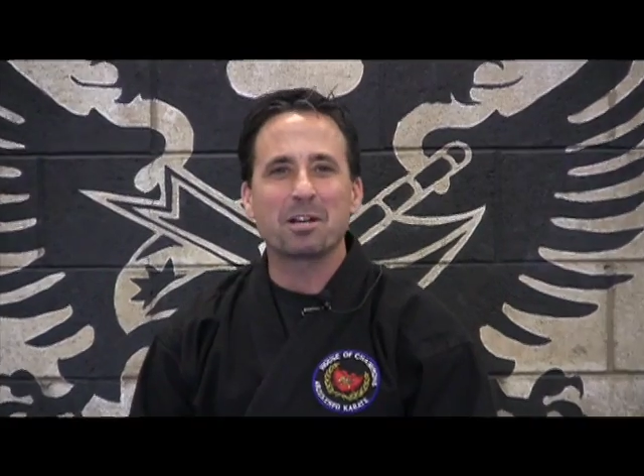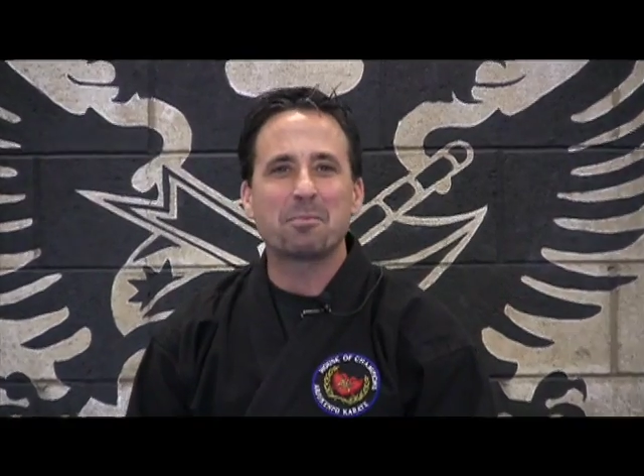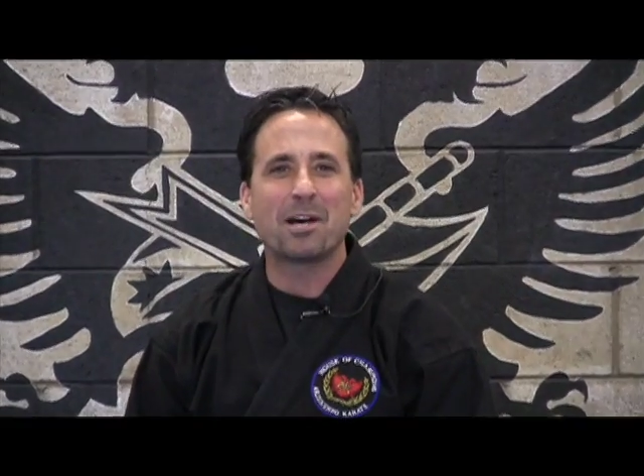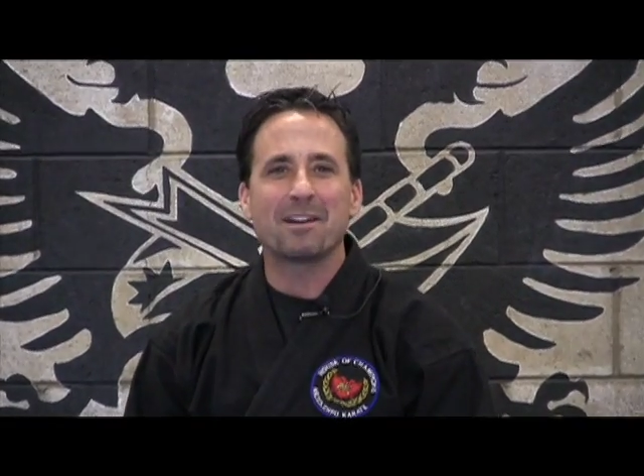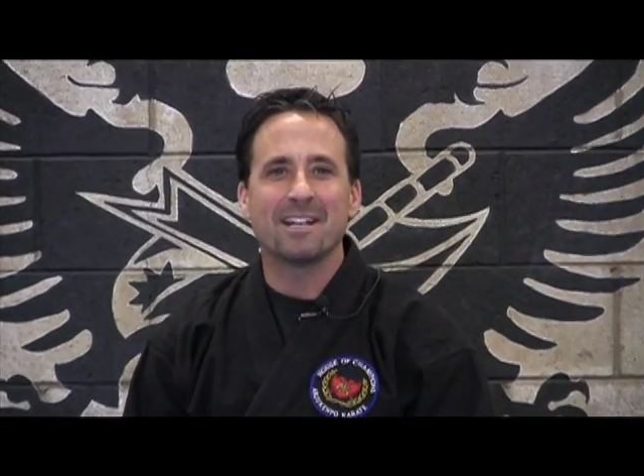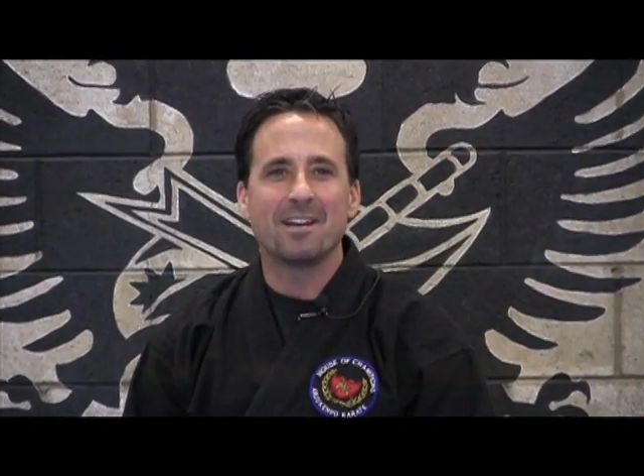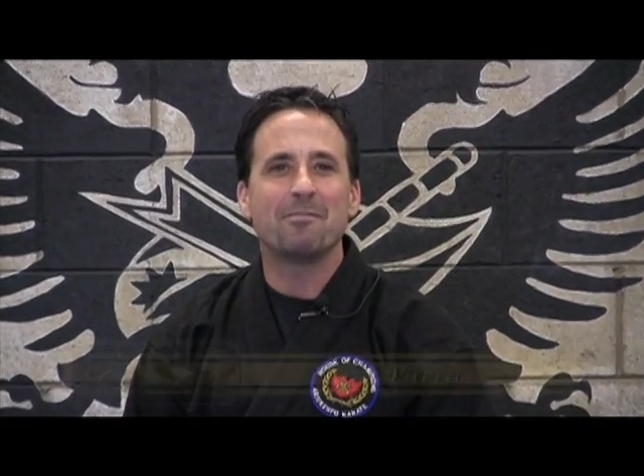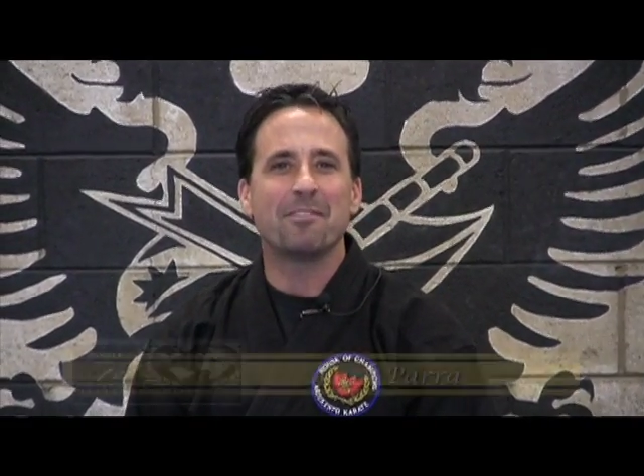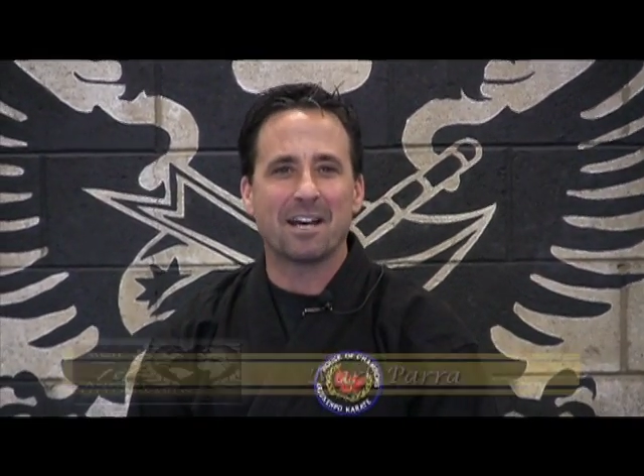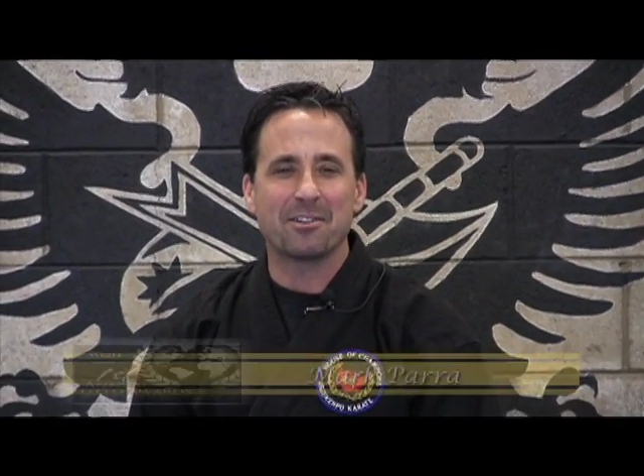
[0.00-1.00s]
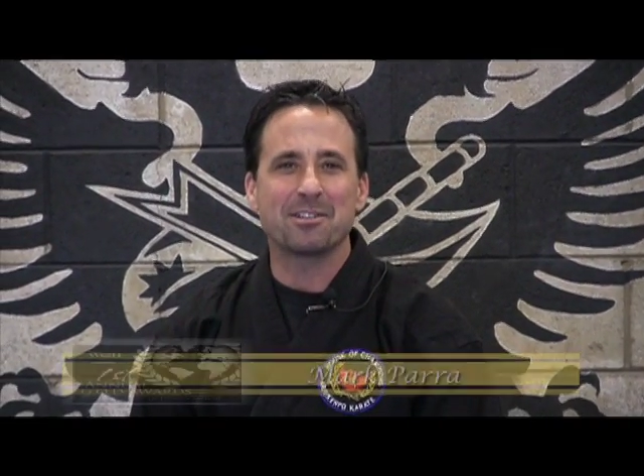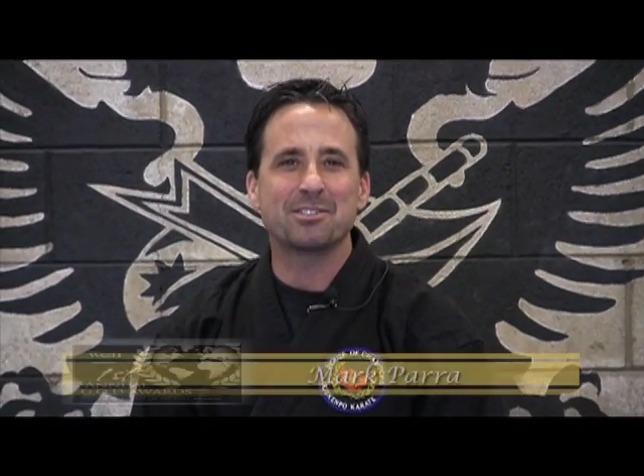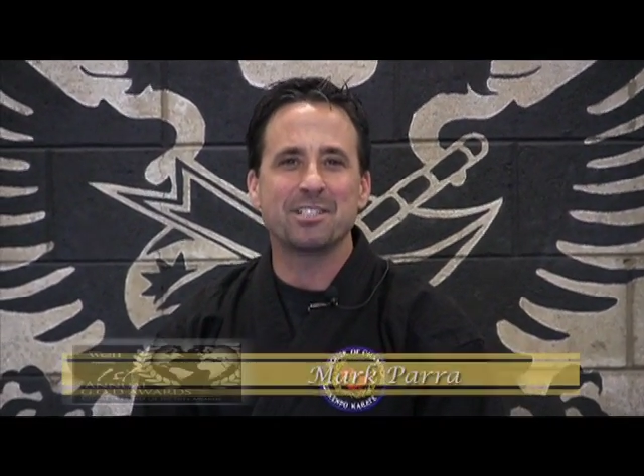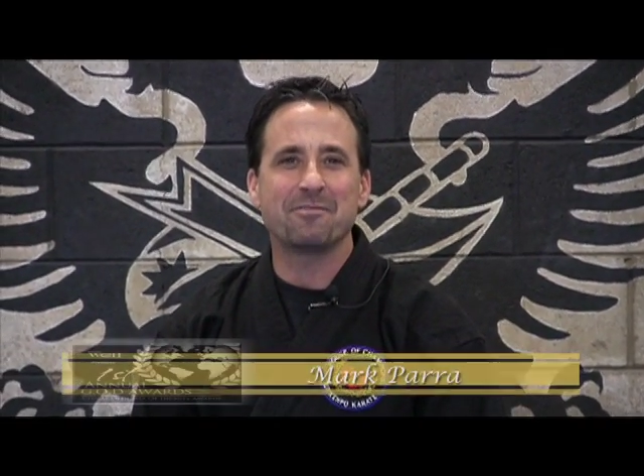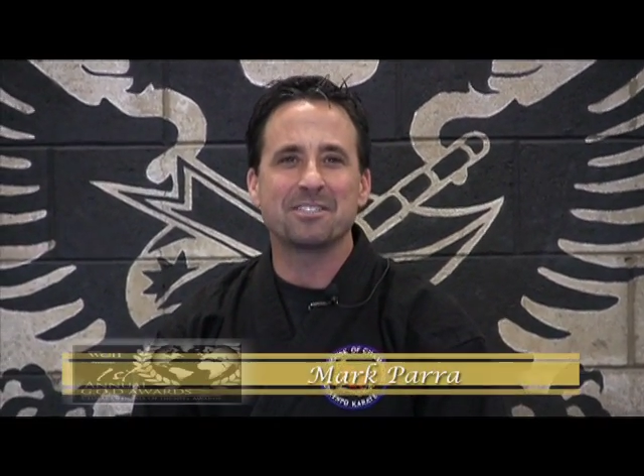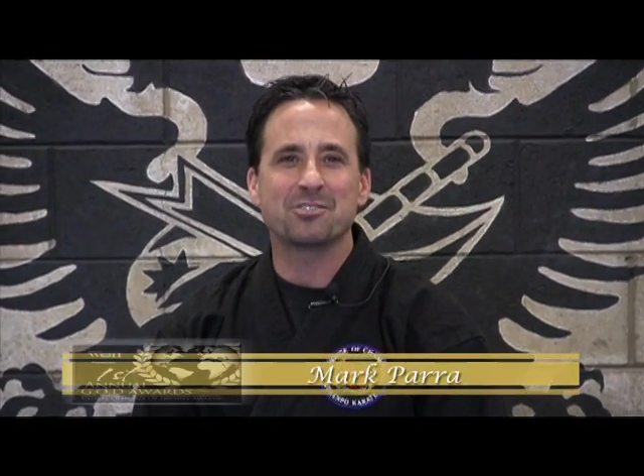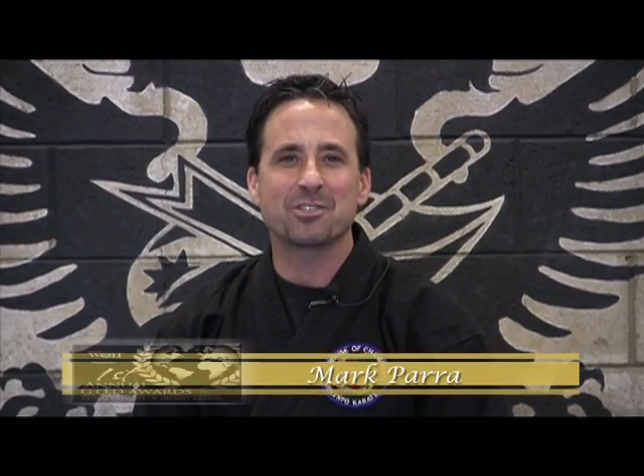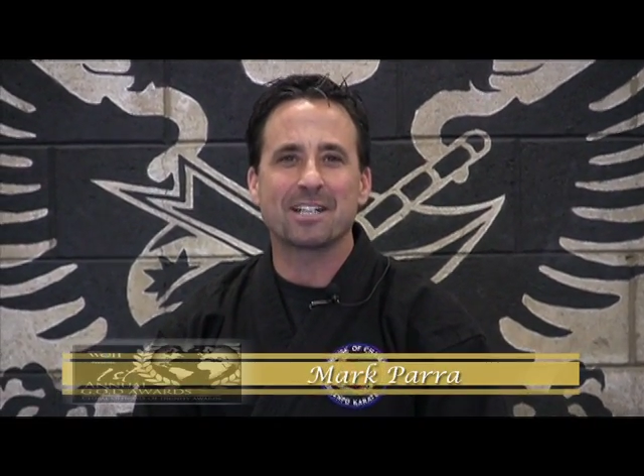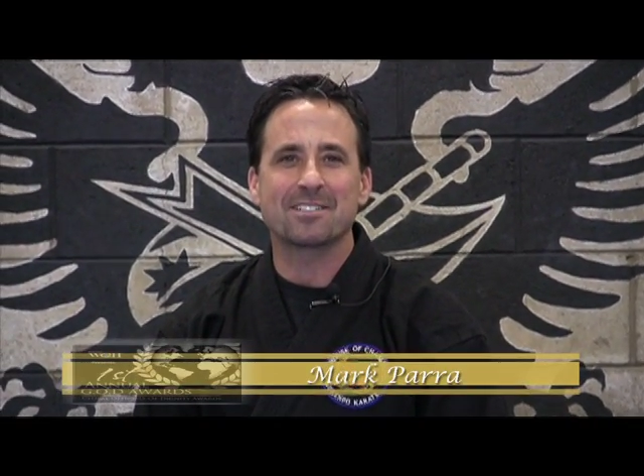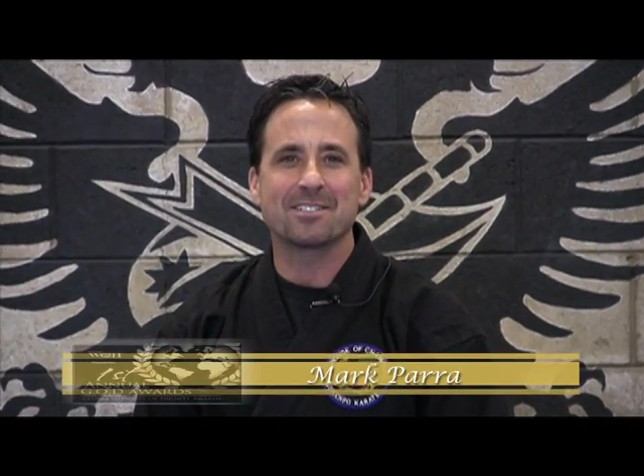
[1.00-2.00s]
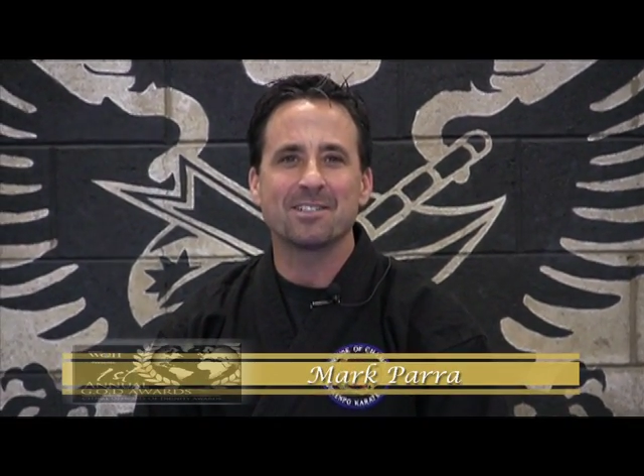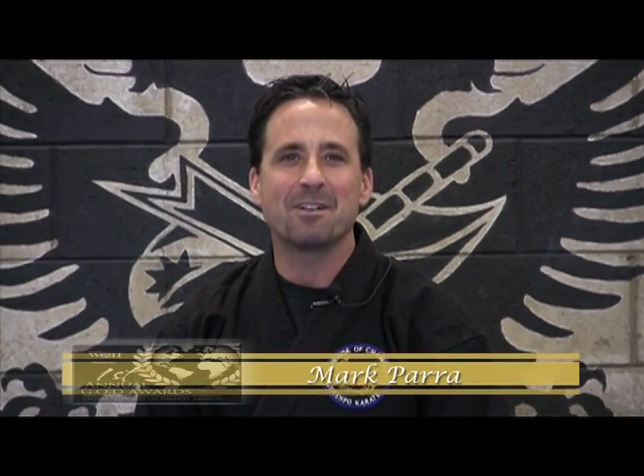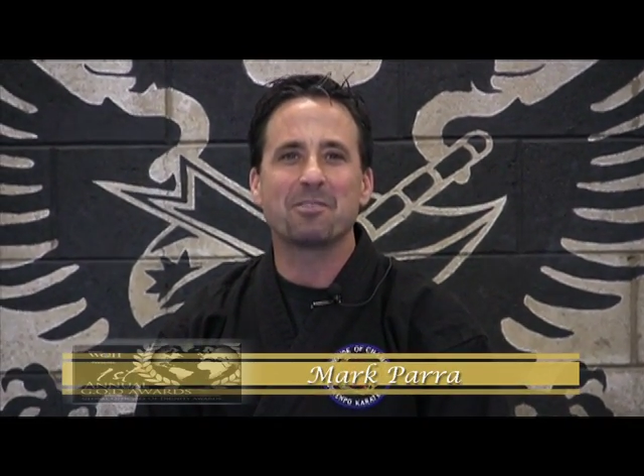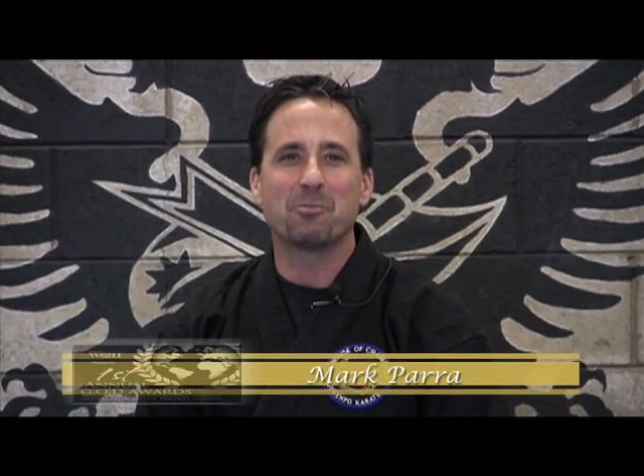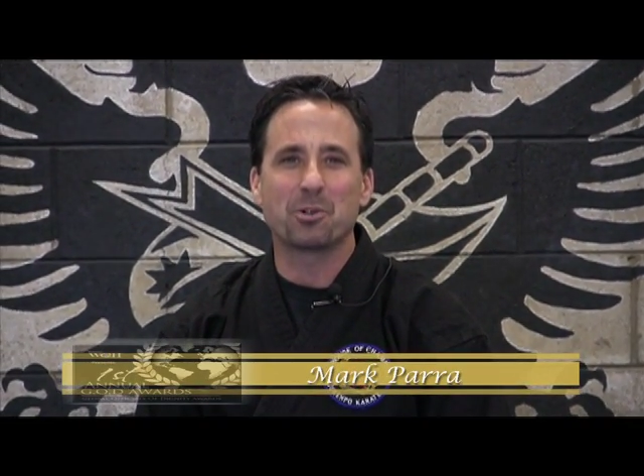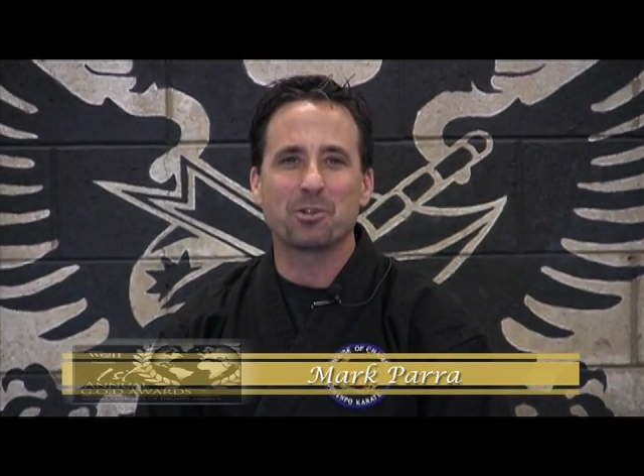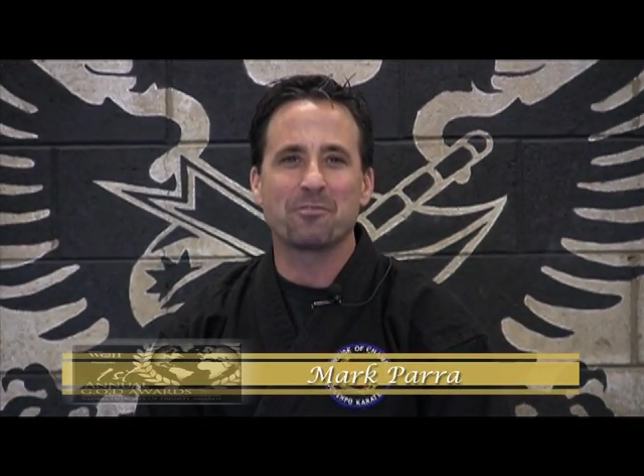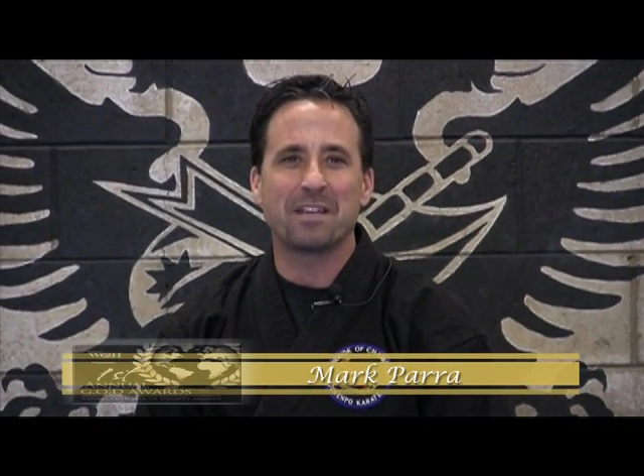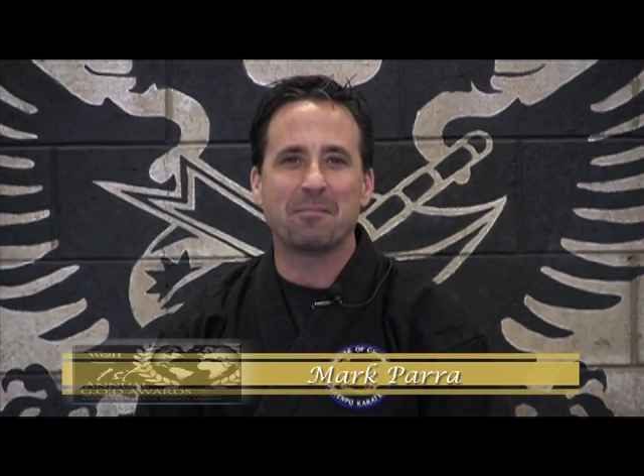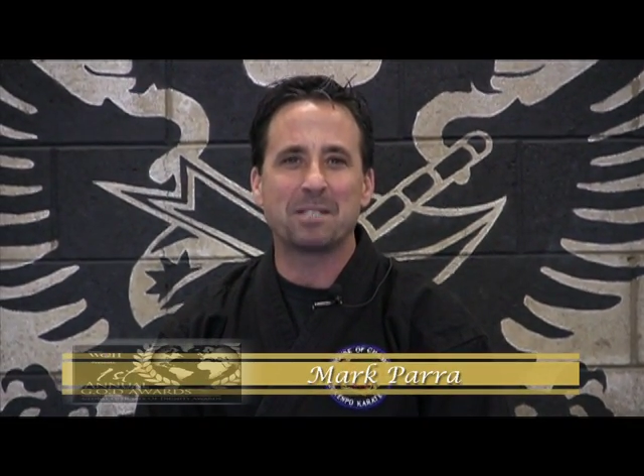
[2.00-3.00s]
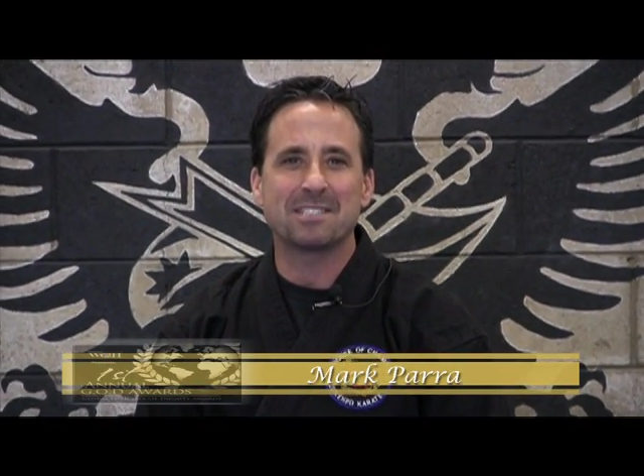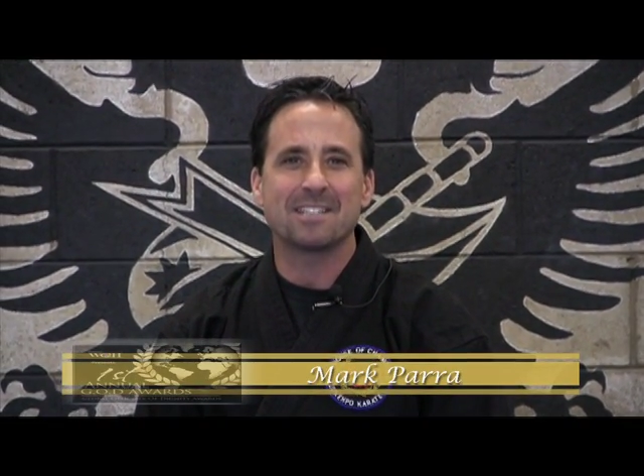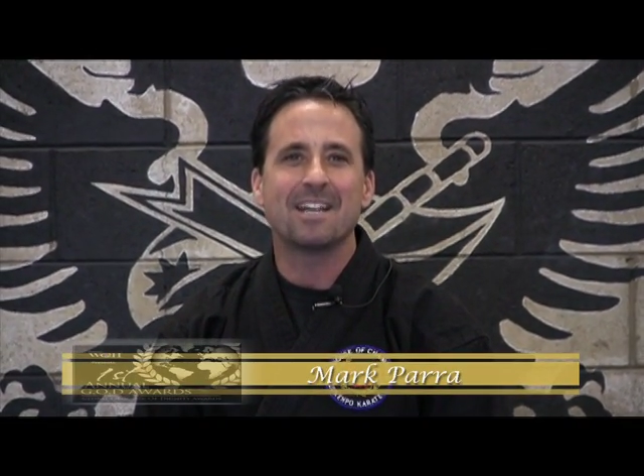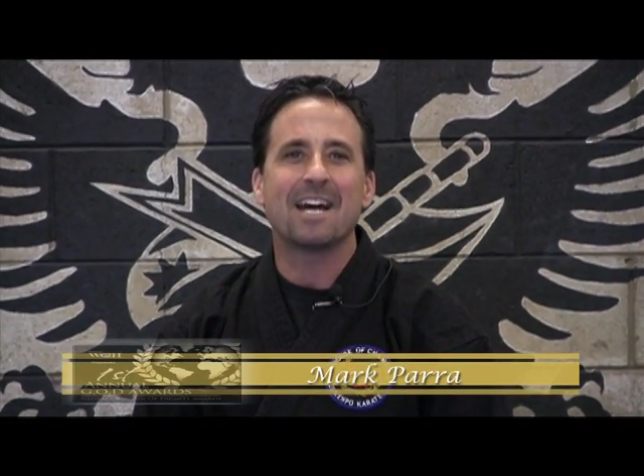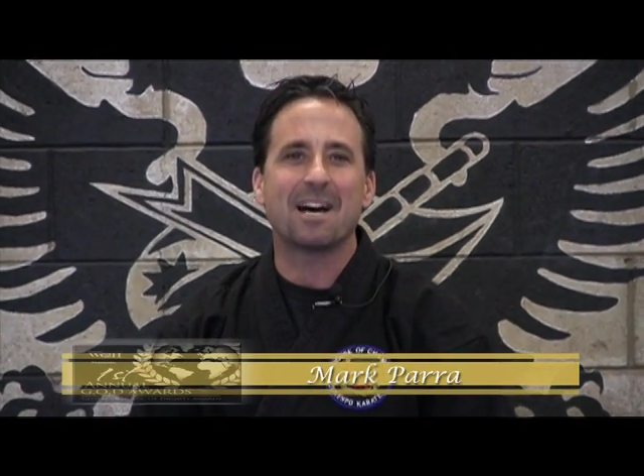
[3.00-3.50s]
Mark Parra, founder and chief instructor of the world famous